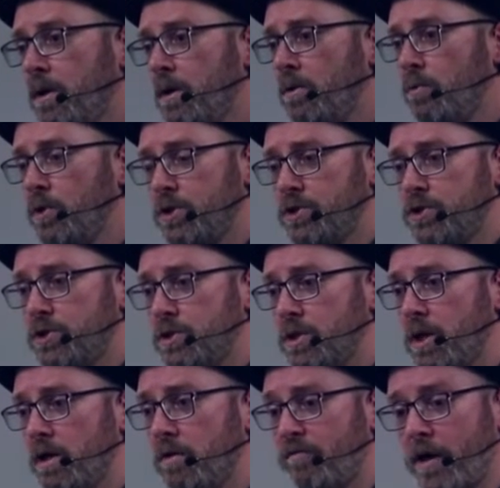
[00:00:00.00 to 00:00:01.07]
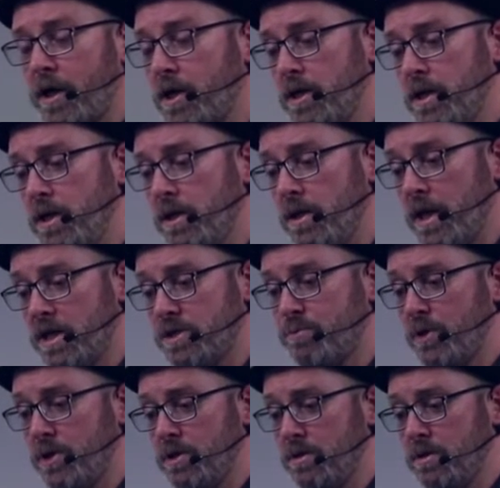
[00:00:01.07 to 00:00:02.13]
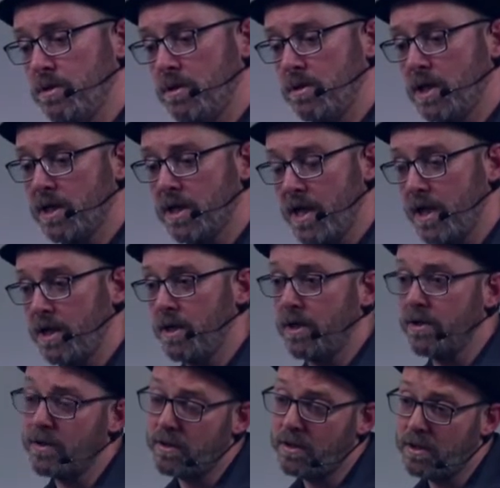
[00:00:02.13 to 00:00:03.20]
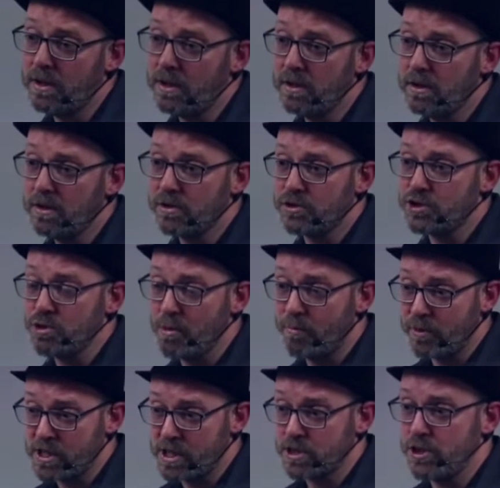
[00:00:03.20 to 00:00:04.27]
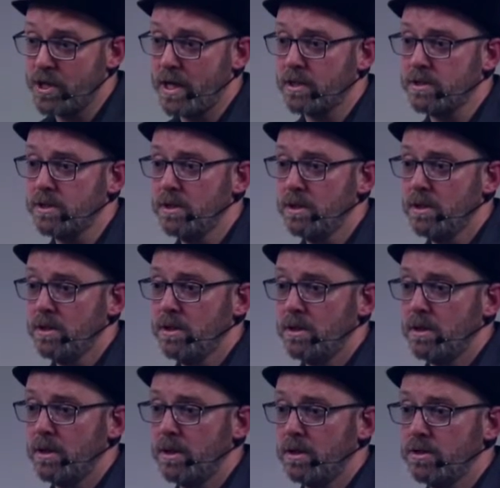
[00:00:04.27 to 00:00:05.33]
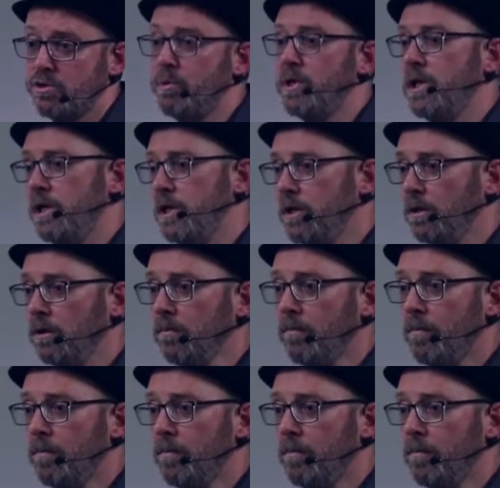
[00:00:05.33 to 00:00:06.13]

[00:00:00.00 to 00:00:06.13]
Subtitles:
which frankly has been declared under the Consumer Protection Act to be illegal,